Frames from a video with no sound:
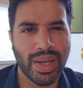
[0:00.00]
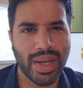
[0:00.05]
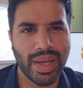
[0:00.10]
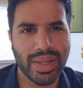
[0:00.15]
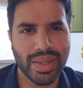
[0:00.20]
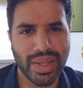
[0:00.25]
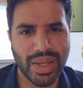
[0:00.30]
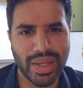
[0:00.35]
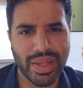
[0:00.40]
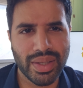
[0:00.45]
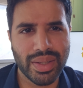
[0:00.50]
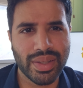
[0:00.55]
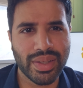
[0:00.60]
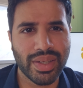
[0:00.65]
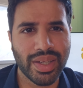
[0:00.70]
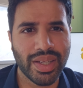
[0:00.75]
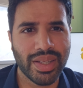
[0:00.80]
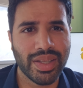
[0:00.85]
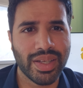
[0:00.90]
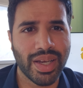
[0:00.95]
And then
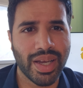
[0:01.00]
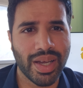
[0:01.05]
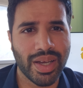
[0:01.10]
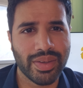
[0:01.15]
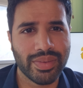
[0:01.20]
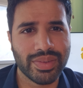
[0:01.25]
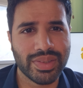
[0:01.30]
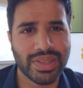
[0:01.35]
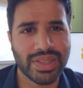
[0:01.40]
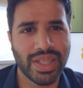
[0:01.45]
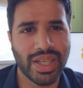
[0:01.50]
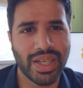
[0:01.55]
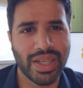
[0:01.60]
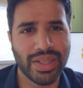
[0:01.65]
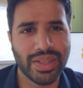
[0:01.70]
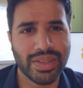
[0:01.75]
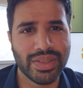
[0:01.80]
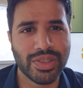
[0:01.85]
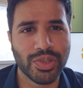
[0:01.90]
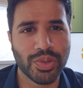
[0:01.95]
the Cavs
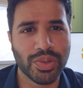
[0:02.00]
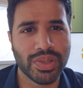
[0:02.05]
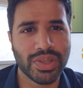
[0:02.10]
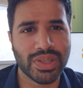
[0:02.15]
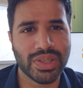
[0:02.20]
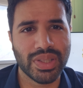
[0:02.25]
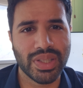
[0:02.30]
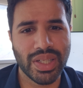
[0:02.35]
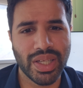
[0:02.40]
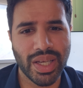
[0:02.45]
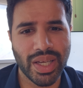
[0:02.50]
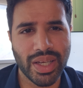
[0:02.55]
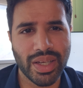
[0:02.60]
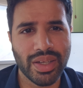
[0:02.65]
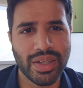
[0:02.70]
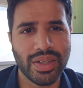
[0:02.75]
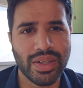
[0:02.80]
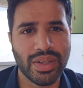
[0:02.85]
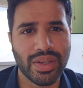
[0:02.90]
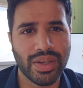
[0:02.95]
signed Georges
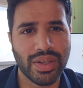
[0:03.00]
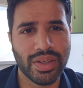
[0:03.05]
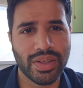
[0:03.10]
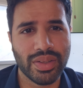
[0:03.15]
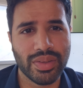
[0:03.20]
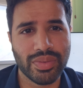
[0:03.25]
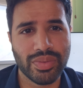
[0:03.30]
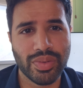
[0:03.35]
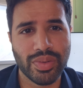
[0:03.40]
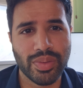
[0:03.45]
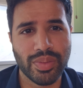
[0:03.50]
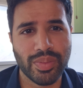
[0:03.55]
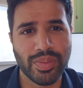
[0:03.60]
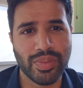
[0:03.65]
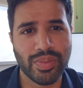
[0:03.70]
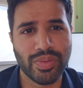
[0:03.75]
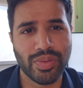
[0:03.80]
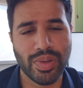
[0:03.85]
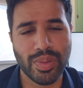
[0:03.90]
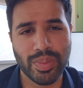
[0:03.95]
Niang, the
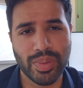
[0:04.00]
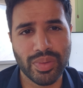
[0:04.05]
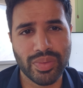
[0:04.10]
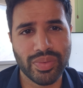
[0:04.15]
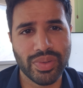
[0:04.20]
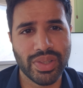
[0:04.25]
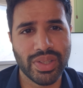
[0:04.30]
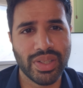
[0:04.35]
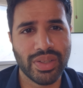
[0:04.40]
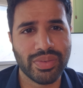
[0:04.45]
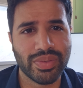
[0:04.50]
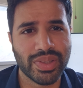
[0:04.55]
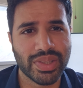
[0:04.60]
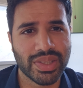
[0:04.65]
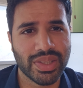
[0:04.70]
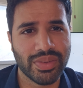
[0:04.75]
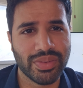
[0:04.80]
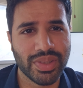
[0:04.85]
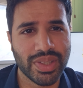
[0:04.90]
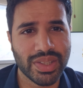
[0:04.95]
former Philadelphia
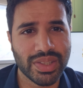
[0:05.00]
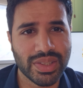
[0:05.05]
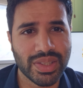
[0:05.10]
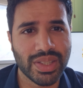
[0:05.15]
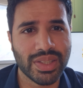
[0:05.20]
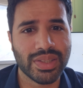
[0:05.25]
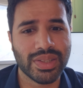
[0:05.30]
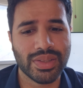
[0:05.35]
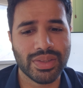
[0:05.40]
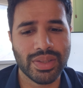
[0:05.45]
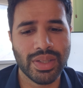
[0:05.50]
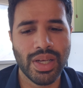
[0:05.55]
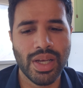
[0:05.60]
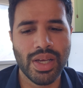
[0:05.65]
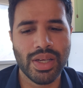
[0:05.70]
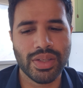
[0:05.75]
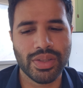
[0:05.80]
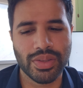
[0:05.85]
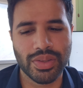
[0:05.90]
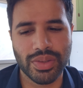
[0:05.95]
76er,
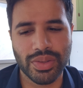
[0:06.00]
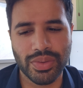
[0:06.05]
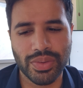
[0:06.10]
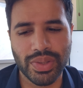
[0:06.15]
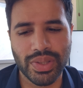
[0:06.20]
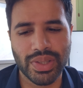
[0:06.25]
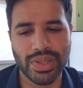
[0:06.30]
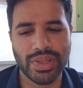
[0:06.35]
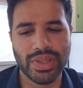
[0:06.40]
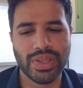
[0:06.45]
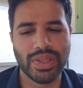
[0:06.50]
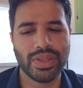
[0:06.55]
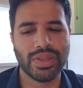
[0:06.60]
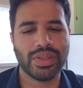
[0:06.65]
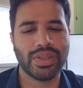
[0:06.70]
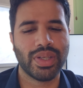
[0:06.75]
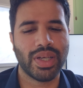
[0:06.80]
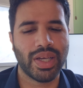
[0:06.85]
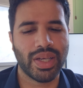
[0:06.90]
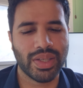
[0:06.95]
to a 3-year
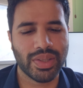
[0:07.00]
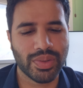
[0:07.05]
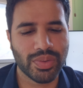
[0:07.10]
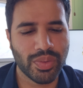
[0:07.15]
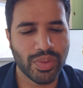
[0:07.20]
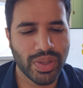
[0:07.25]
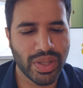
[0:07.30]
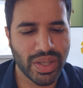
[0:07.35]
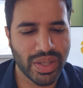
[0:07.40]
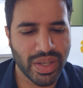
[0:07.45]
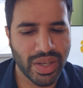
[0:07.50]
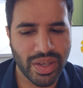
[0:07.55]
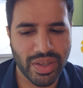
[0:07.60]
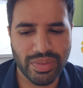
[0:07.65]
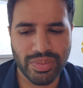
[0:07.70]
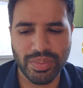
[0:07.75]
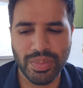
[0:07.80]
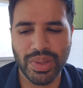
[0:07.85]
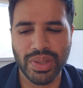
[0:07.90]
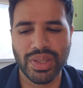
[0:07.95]
deal at
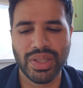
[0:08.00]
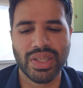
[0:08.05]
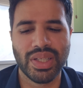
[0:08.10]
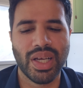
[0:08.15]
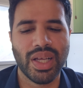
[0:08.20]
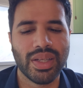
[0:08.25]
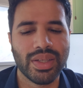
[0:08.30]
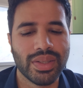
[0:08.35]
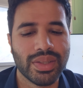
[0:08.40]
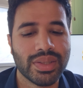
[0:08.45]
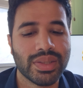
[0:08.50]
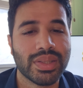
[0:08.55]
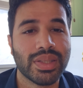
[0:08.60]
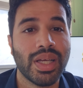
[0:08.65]
$20.5 million.